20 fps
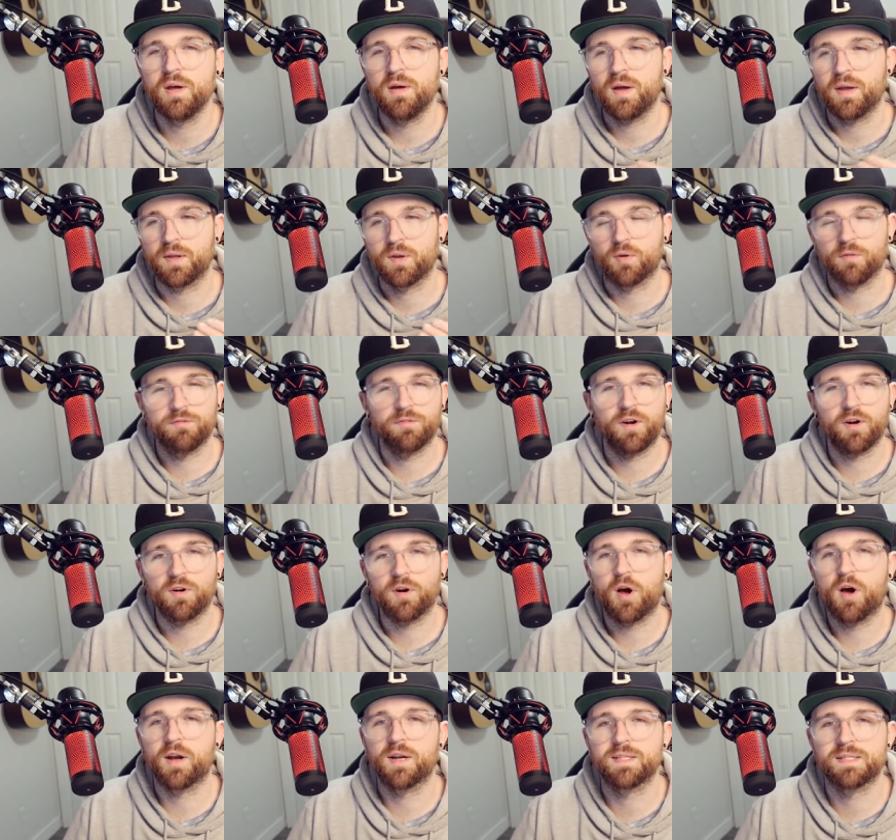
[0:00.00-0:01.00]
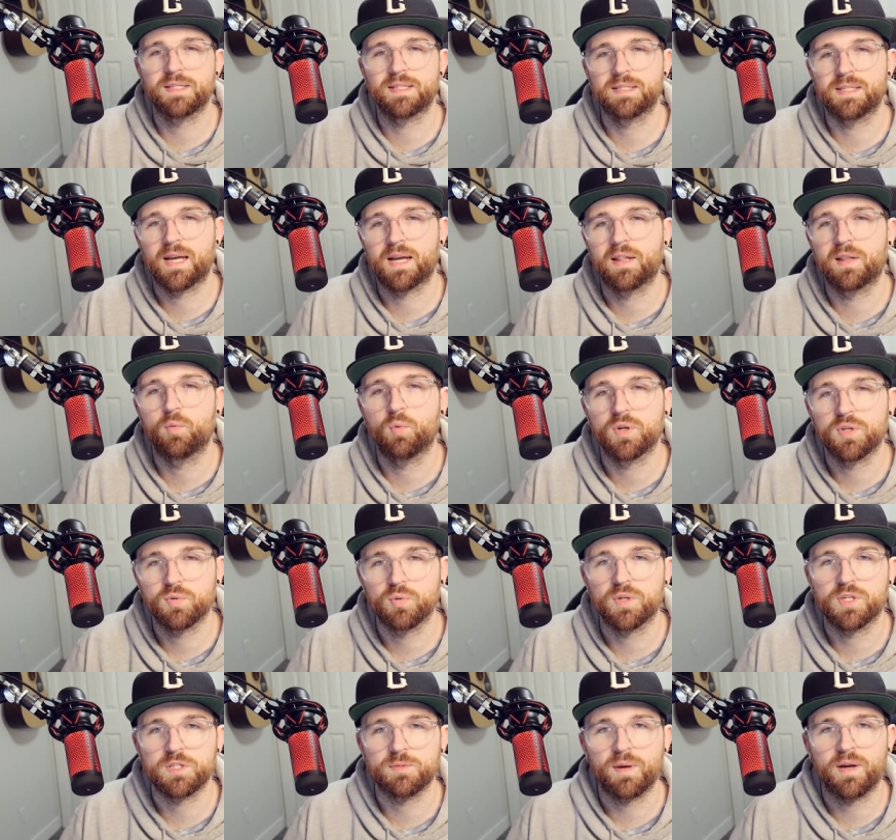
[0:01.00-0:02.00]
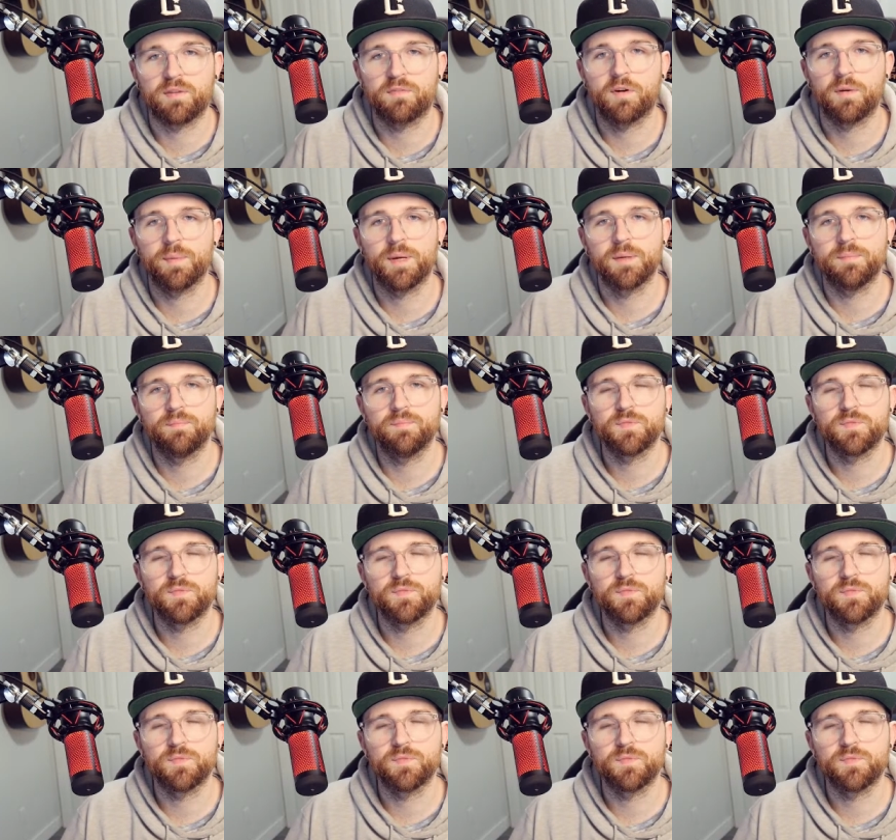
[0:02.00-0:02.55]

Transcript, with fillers: you know, fair and honest exactly what to expect from it.